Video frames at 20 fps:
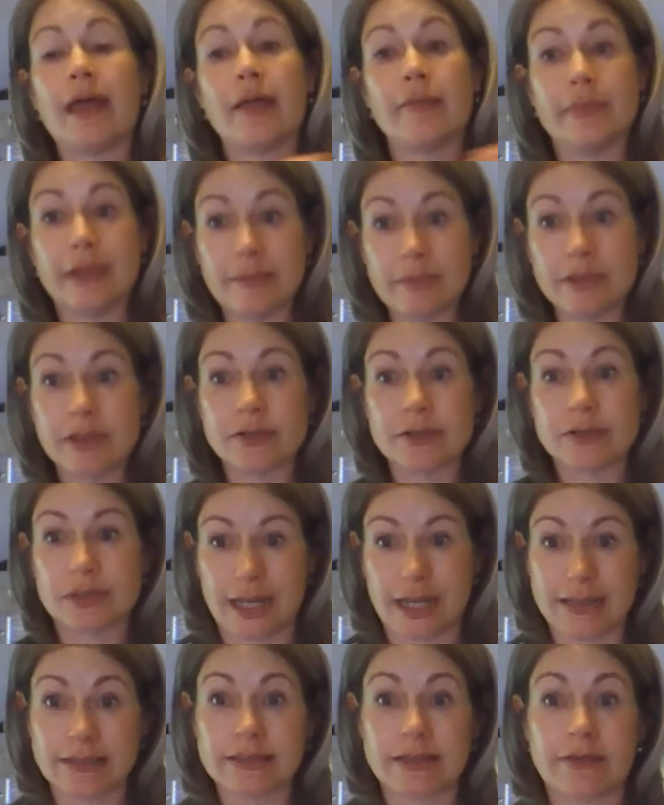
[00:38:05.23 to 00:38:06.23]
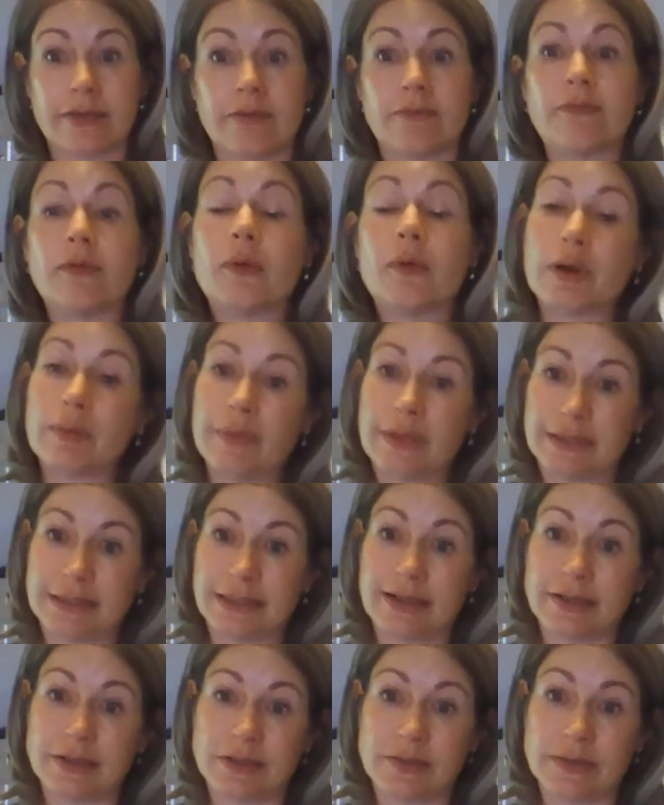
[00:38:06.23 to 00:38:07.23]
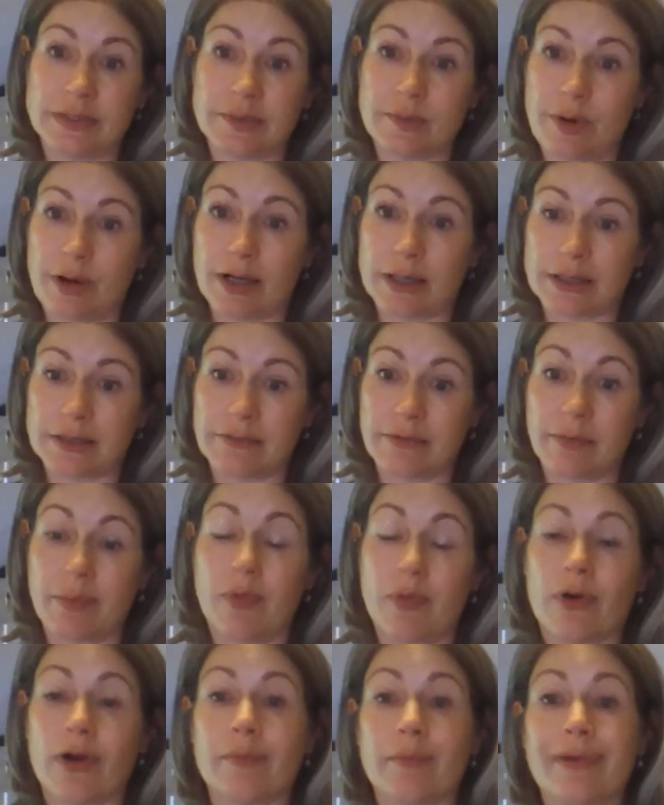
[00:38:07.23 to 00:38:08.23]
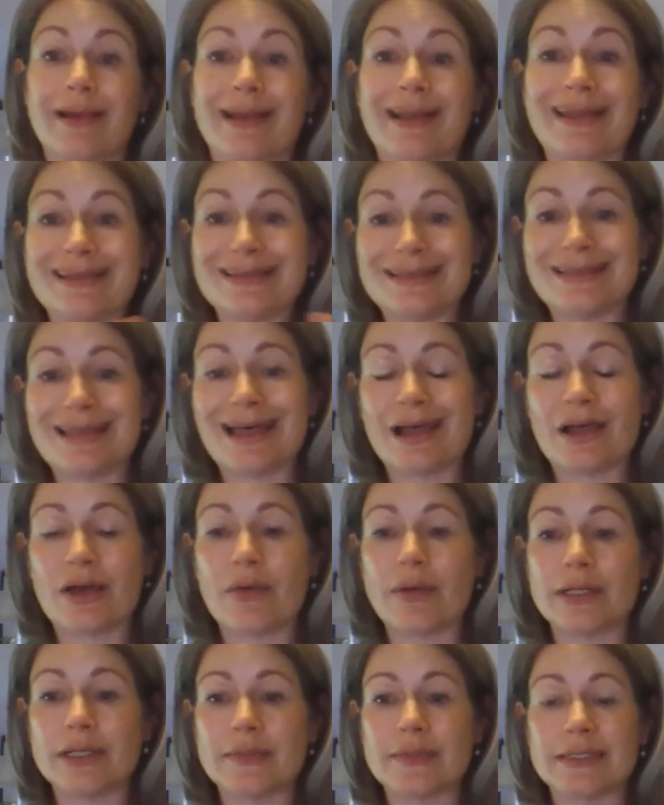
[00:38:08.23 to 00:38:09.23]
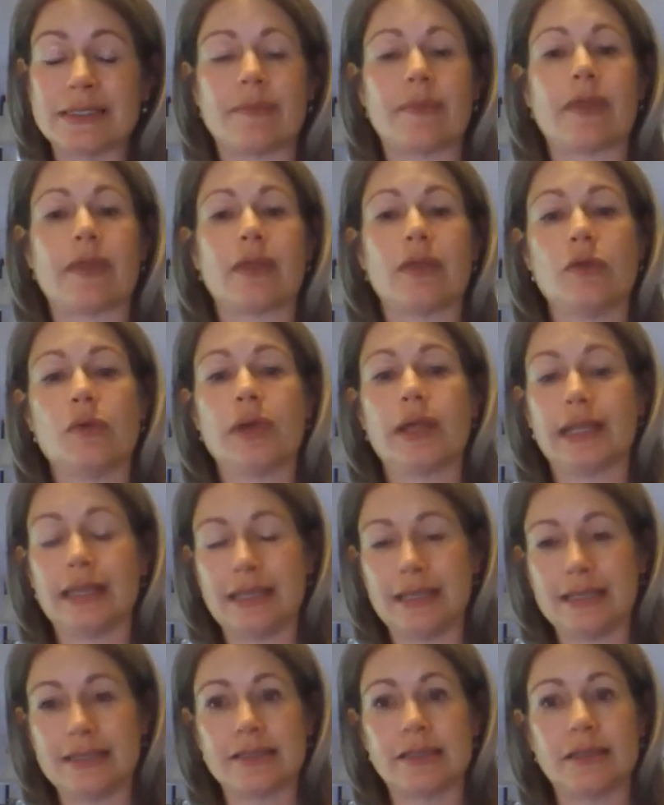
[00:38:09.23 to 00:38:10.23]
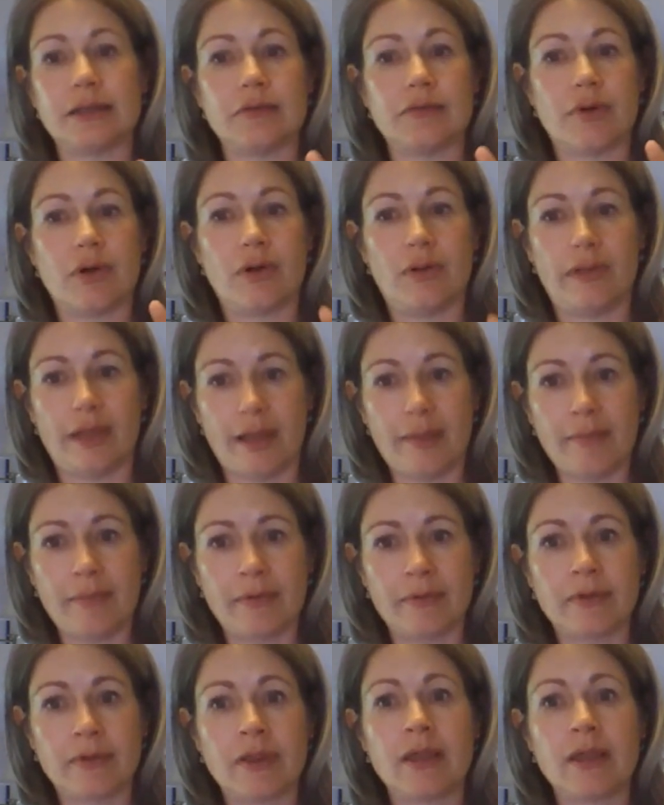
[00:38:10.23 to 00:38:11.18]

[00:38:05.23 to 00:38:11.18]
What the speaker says: And maybe there's text on the form that tells you it's a proxy report, but is that going to be something you can easily roll up